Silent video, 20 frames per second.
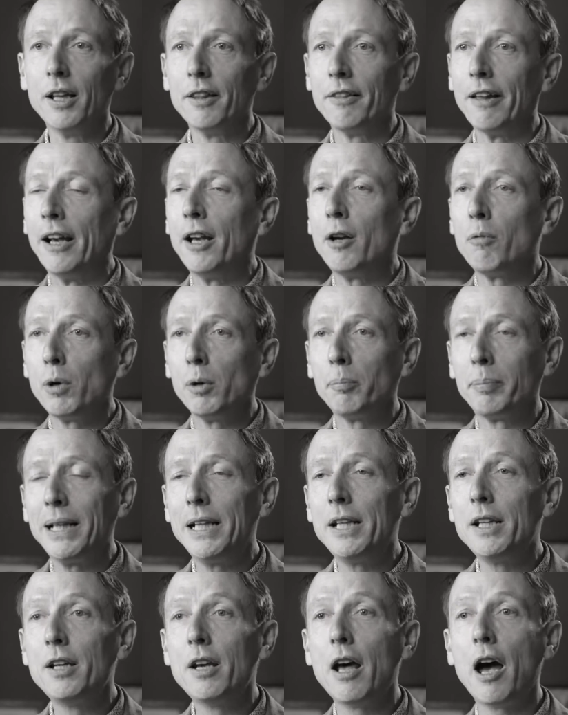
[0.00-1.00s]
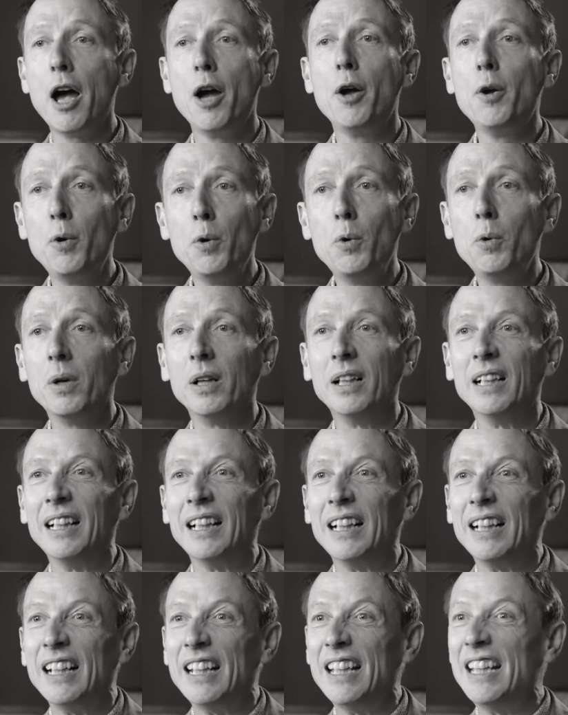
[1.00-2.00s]
then there will be no
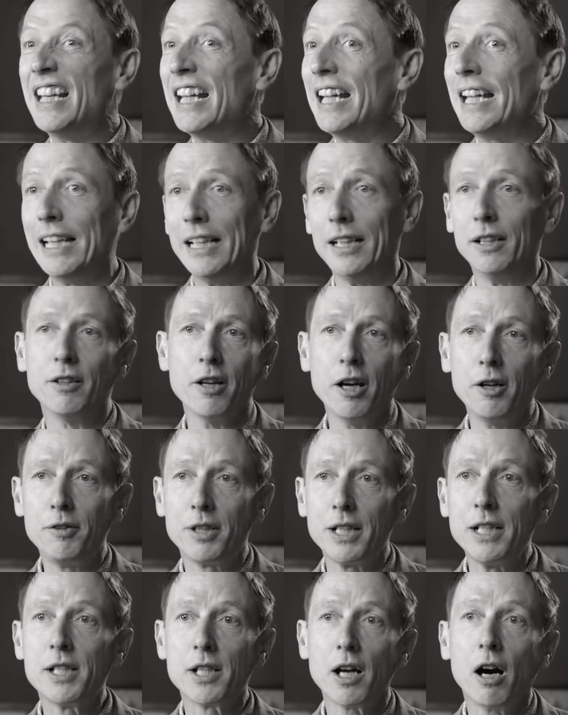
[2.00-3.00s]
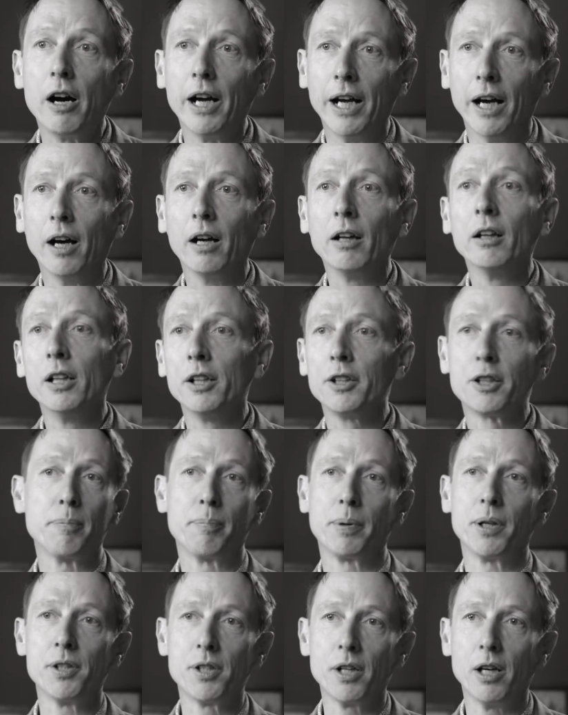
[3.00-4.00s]
need, no desire to
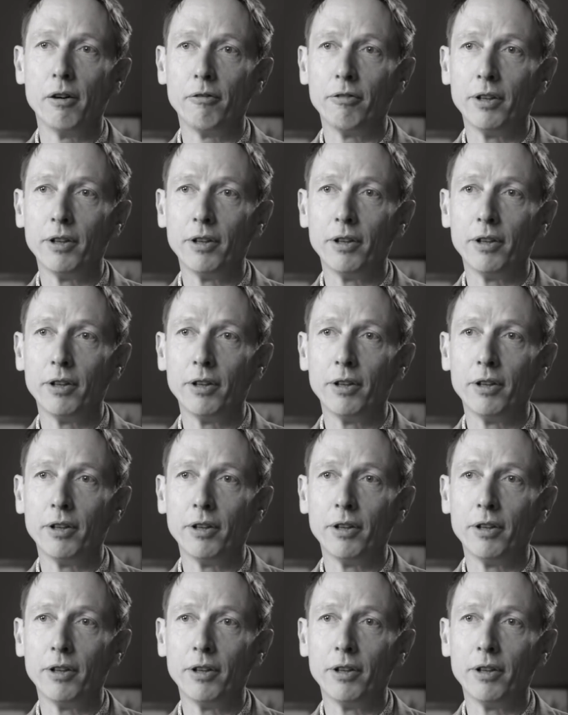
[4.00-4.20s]
preserve